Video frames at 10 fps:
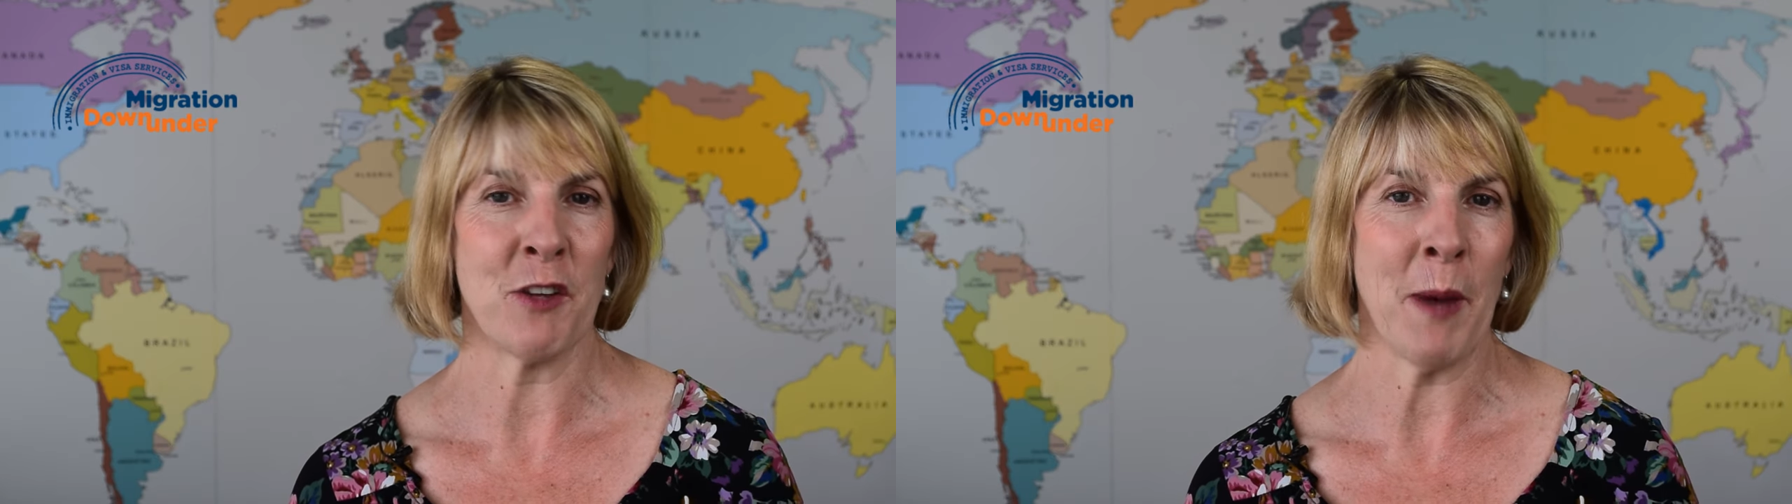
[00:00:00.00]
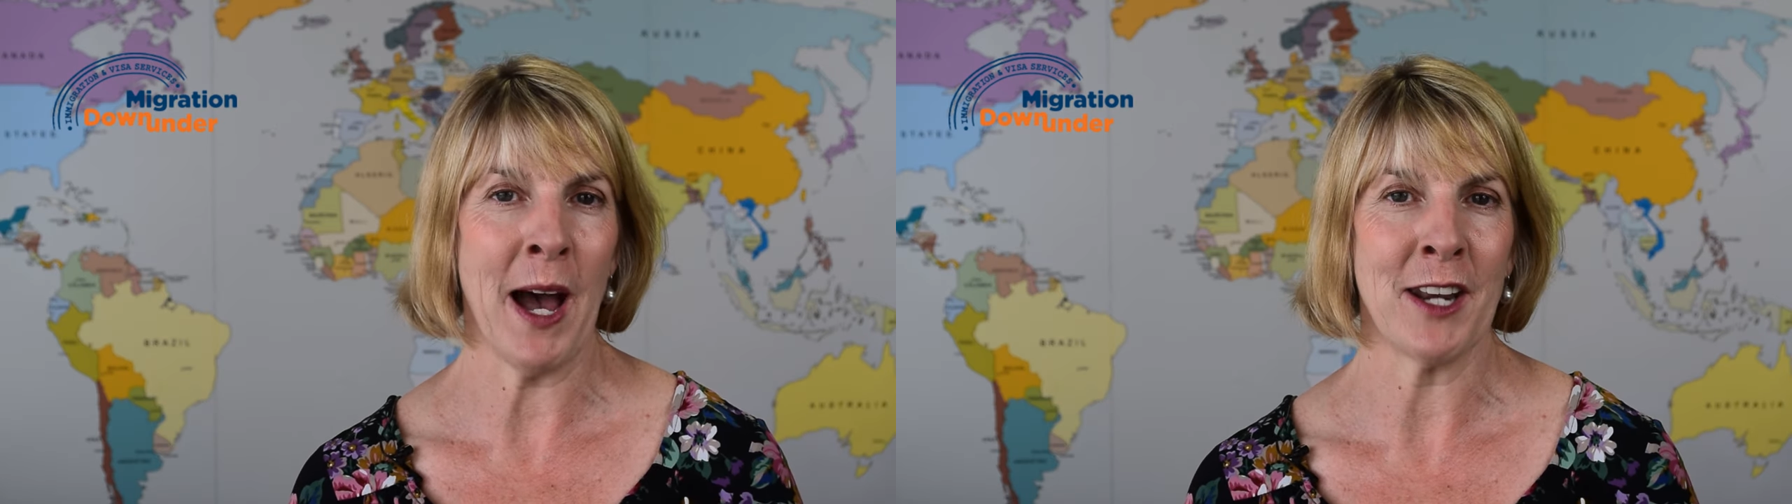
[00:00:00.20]

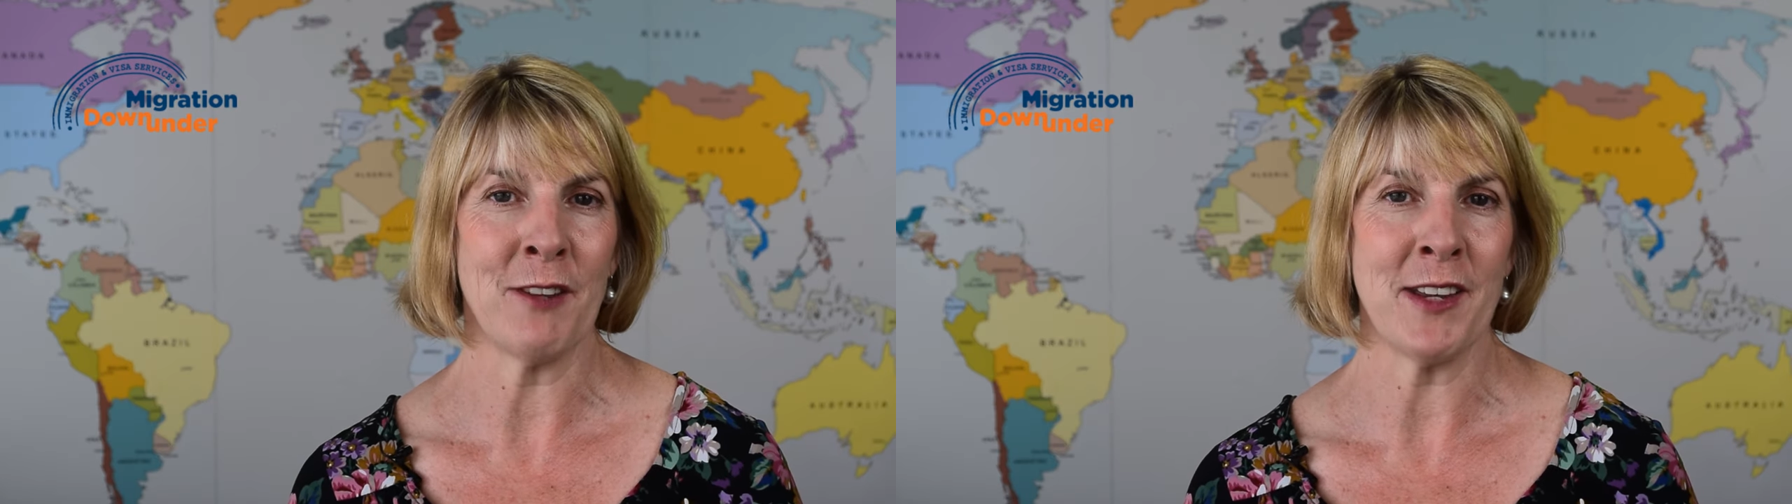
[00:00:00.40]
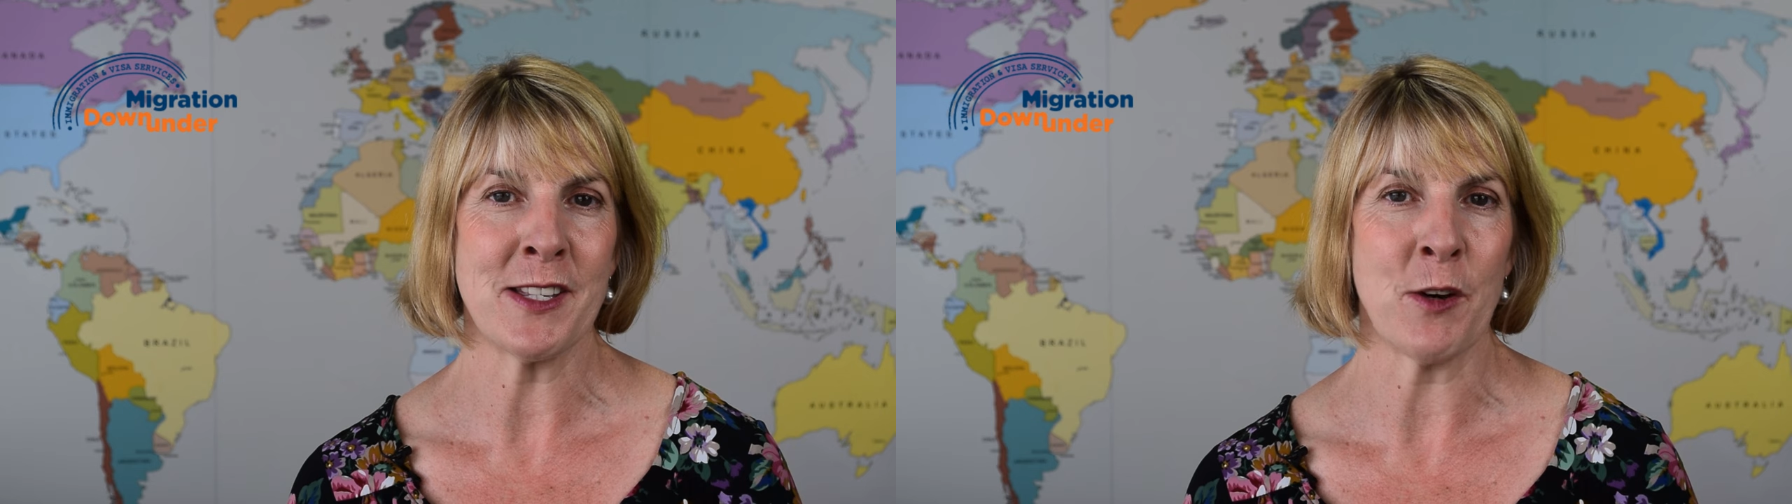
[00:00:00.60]
of
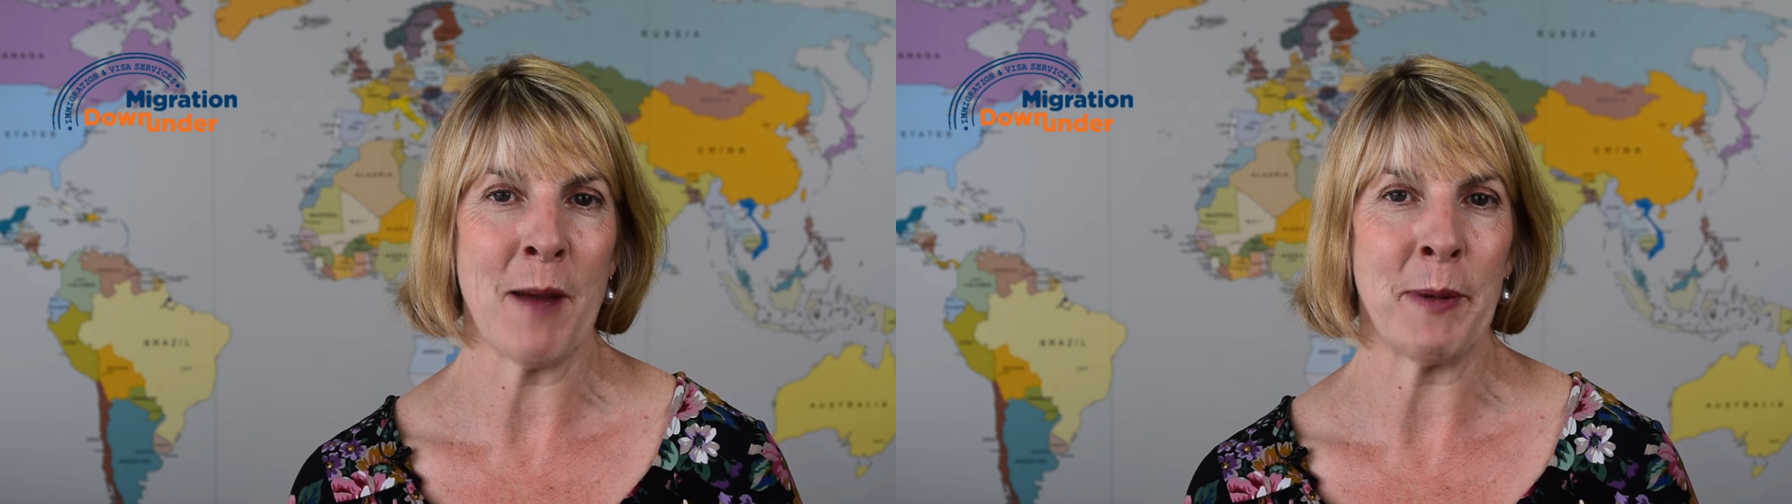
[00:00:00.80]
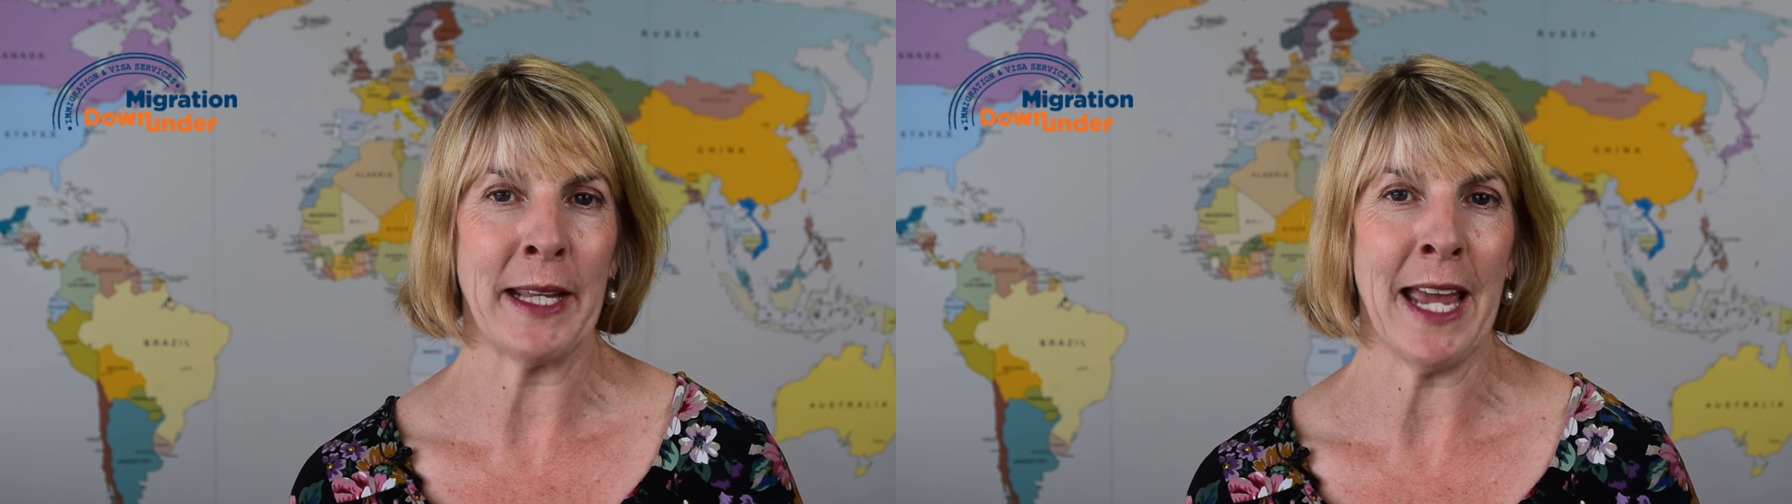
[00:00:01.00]
partner visa
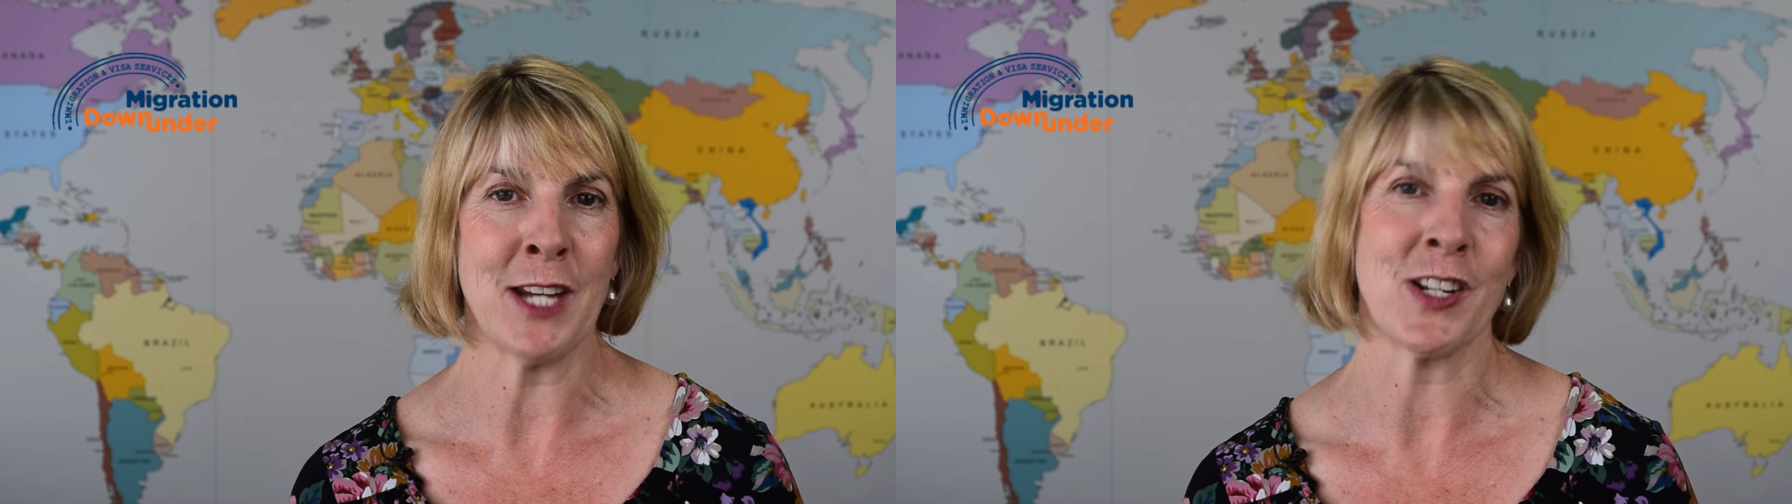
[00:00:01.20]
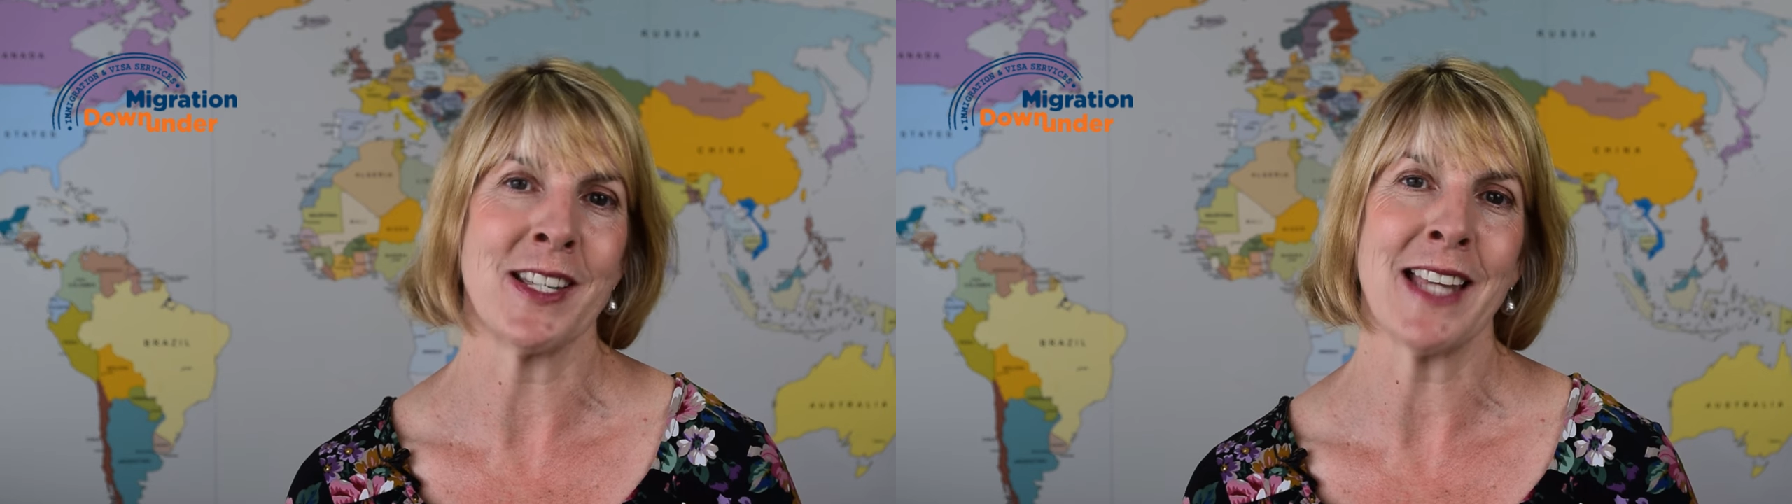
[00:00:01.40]

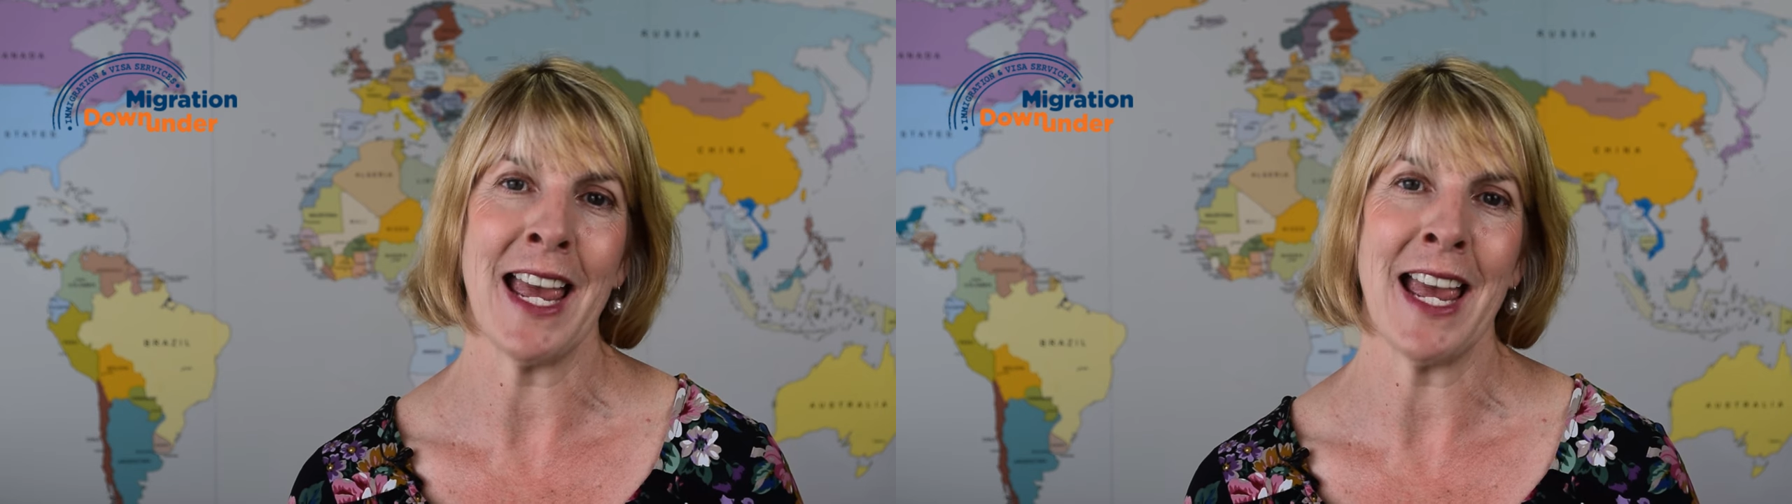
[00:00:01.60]
applications